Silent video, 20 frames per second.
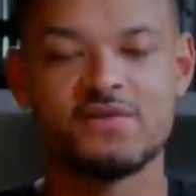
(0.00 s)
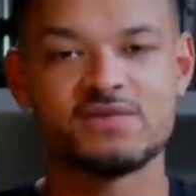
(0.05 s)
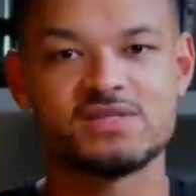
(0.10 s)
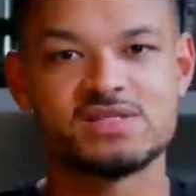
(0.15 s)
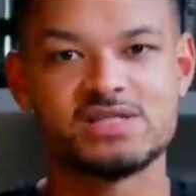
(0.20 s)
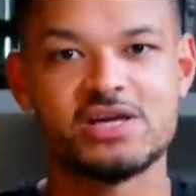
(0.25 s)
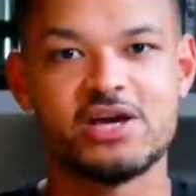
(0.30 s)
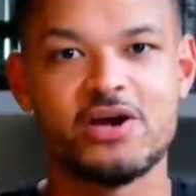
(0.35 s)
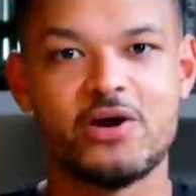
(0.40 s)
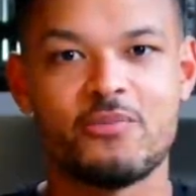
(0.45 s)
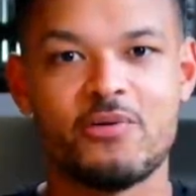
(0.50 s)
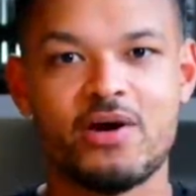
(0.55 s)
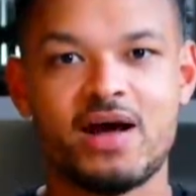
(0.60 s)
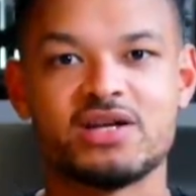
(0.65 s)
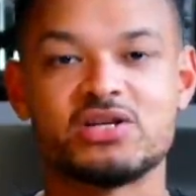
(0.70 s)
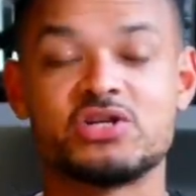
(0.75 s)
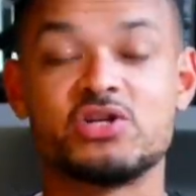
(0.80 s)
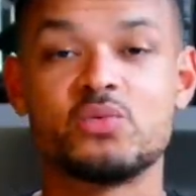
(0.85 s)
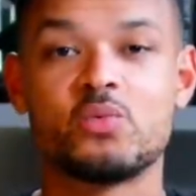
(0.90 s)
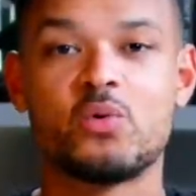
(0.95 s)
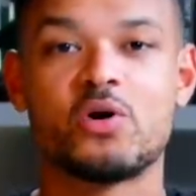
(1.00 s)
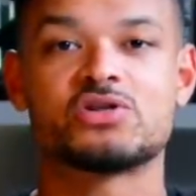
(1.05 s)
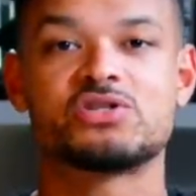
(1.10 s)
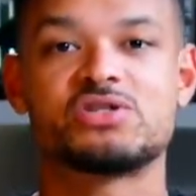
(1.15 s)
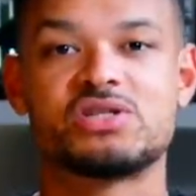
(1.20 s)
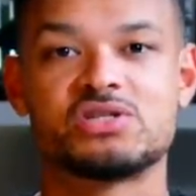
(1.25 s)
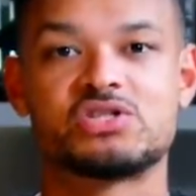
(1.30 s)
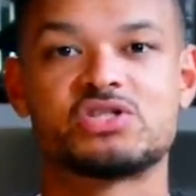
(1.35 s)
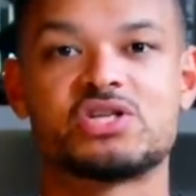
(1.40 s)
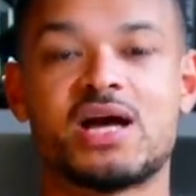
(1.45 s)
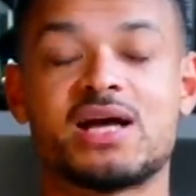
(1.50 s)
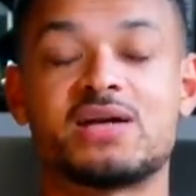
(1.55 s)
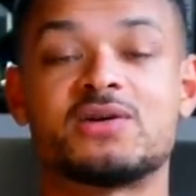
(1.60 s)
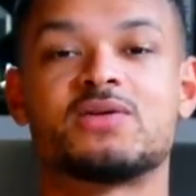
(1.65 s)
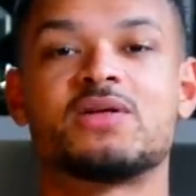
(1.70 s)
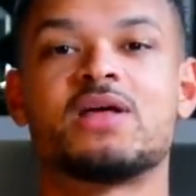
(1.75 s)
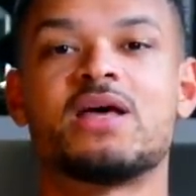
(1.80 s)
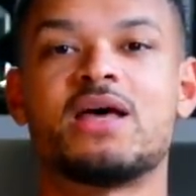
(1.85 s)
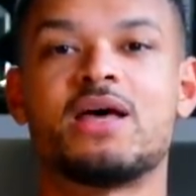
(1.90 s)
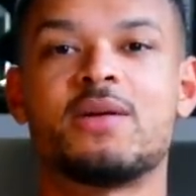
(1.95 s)
of a CEO brand and you watch this
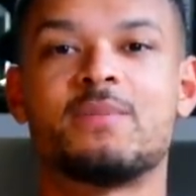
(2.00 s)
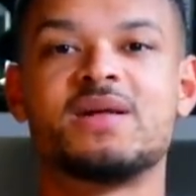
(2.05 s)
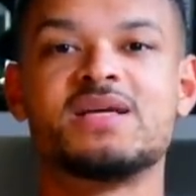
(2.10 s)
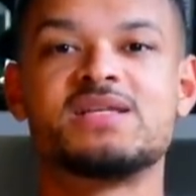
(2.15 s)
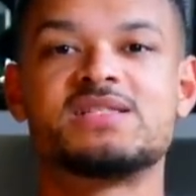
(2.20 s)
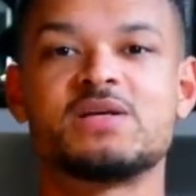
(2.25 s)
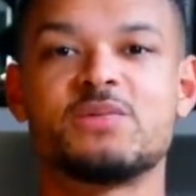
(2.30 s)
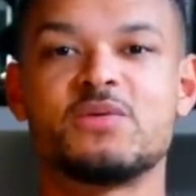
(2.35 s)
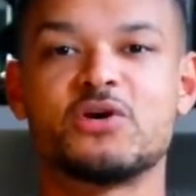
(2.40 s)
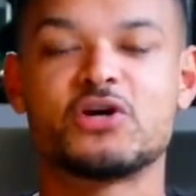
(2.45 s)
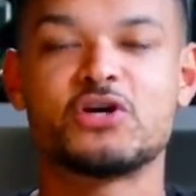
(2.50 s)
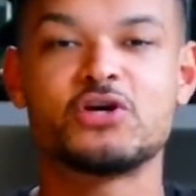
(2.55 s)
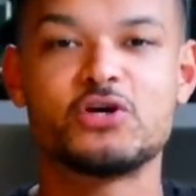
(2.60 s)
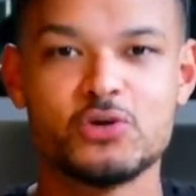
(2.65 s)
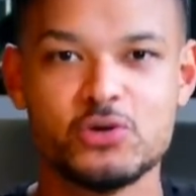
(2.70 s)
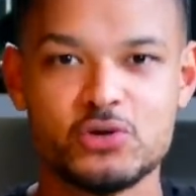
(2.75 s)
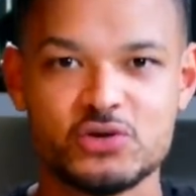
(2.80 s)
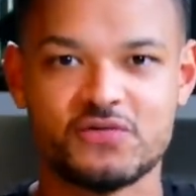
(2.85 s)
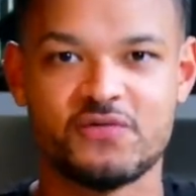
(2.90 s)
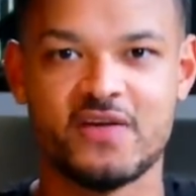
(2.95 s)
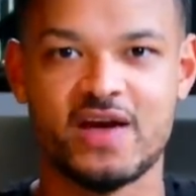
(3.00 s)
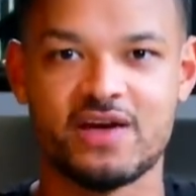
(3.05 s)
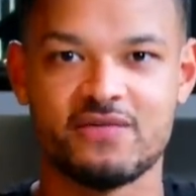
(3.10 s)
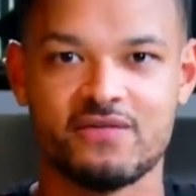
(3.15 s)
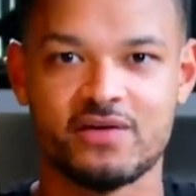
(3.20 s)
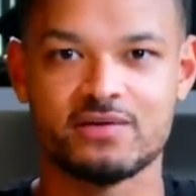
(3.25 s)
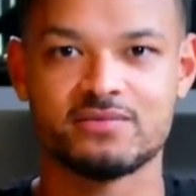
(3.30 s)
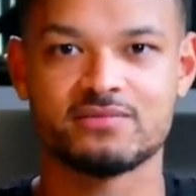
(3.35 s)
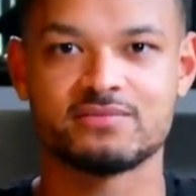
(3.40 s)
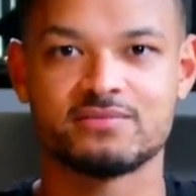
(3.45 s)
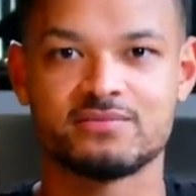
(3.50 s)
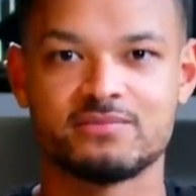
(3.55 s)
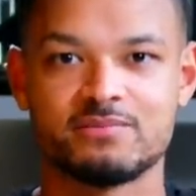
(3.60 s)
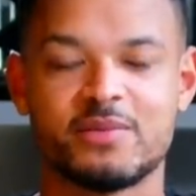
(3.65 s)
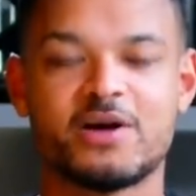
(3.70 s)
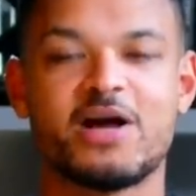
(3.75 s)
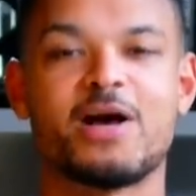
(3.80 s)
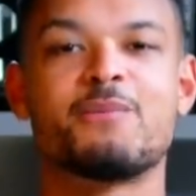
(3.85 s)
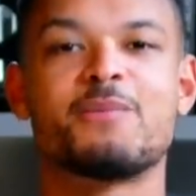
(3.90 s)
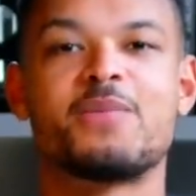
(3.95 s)
channel, please do me a huge favor.
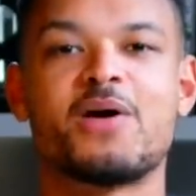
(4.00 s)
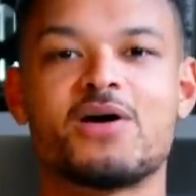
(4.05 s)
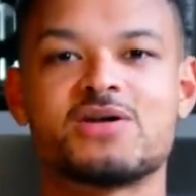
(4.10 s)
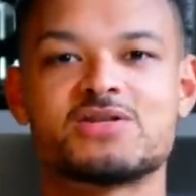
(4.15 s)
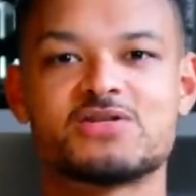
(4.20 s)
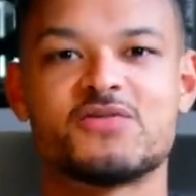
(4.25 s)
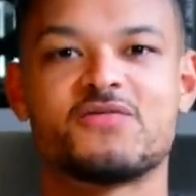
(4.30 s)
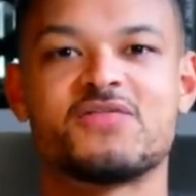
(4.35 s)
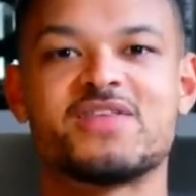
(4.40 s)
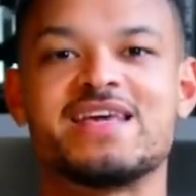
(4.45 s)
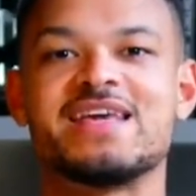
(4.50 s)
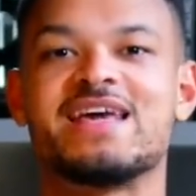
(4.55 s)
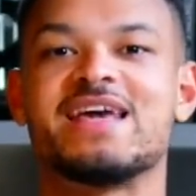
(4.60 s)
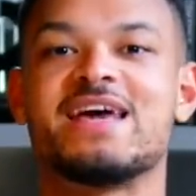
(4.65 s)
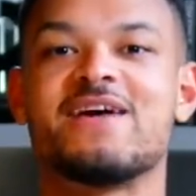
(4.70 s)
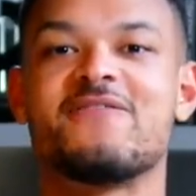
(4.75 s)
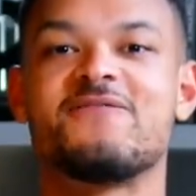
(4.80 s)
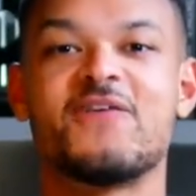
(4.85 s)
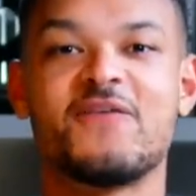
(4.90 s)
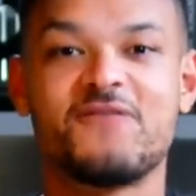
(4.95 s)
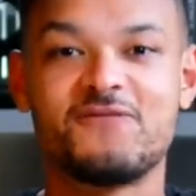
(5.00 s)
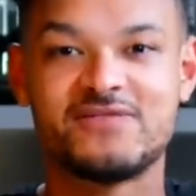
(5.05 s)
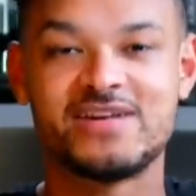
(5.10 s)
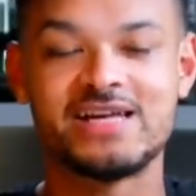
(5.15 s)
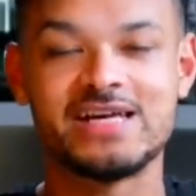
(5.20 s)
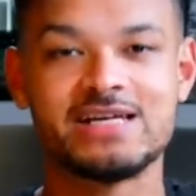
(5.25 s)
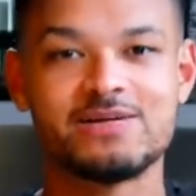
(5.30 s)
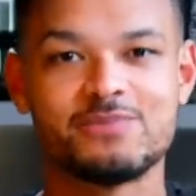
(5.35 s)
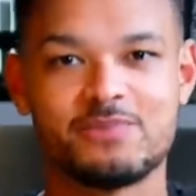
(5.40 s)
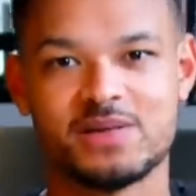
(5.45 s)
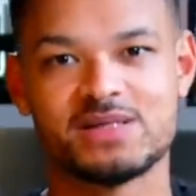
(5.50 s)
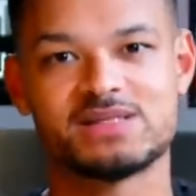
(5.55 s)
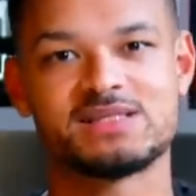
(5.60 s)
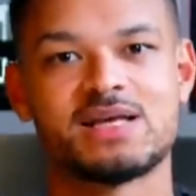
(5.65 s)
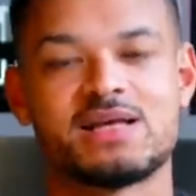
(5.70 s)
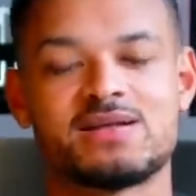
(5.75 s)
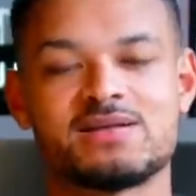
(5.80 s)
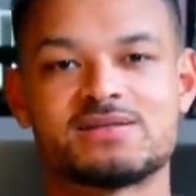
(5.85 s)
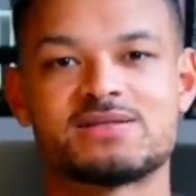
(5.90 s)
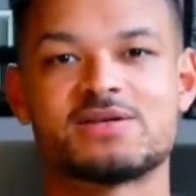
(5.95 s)
Become part of the
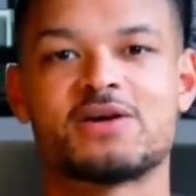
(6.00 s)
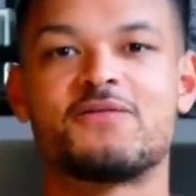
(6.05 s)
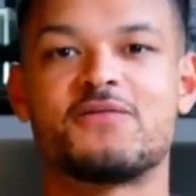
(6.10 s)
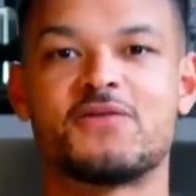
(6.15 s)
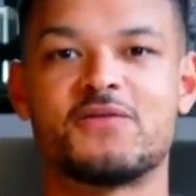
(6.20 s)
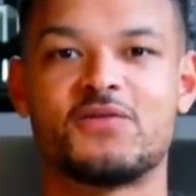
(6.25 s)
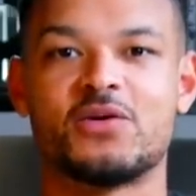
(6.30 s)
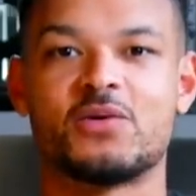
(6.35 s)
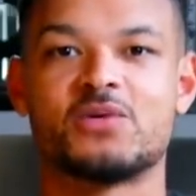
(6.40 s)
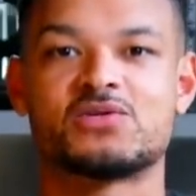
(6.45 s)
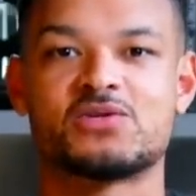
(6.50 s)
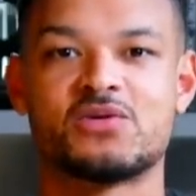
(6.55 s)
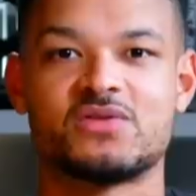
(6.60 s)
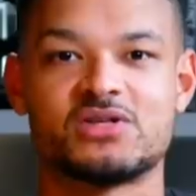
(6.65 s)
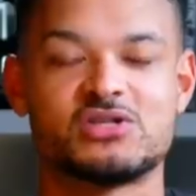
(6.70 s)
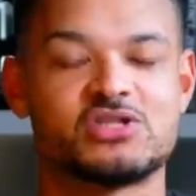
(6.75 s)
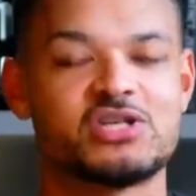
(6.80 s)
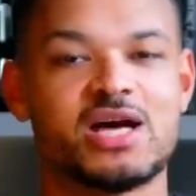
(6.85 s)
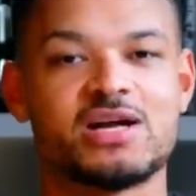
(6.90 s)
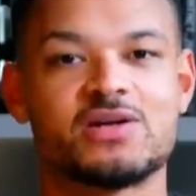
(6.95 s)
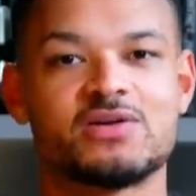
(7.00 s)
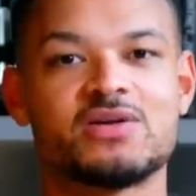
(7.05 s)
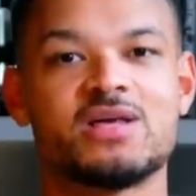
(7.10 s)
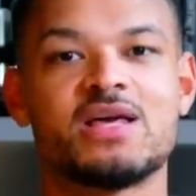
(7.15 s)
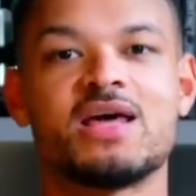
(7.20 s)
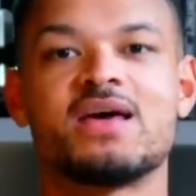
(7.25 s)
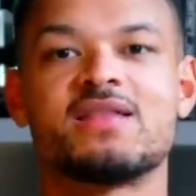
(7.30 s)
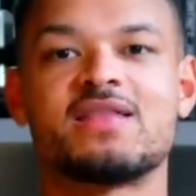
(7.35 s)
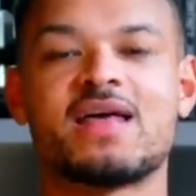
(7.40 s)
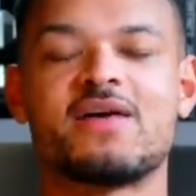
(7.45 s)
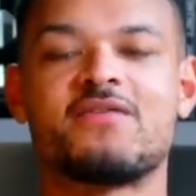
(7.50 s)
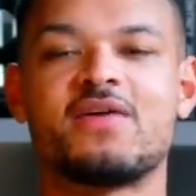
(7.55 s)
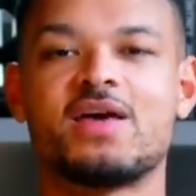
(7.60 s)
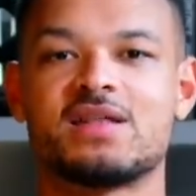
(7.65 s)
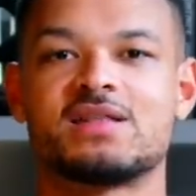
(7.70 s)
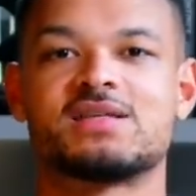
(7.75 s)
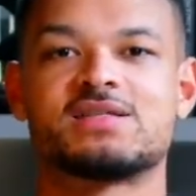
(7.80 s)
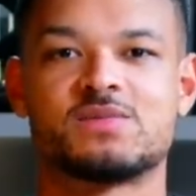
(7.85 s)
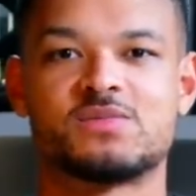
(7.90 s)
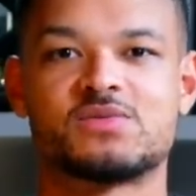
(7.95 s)
15% of the viewers on this channel that have hit
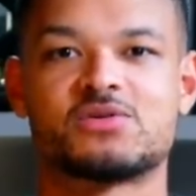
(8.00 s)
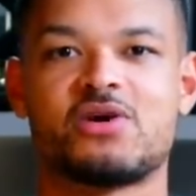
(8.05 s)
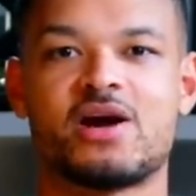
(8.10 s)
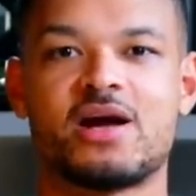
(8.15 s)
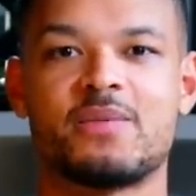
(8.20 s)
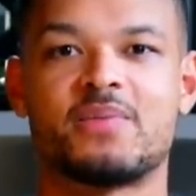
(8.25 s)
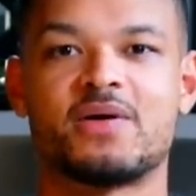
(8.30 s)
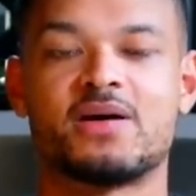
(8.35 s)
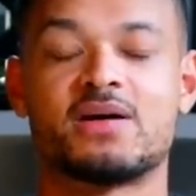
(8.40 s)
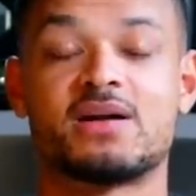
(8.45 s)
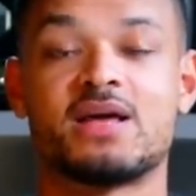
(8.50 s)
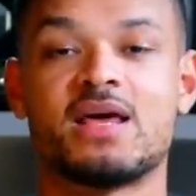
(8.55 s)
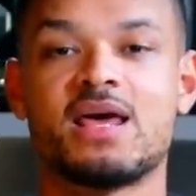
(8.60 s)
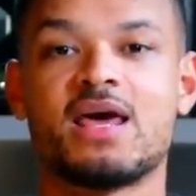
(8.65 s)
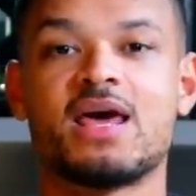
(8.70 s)
the subscribe button.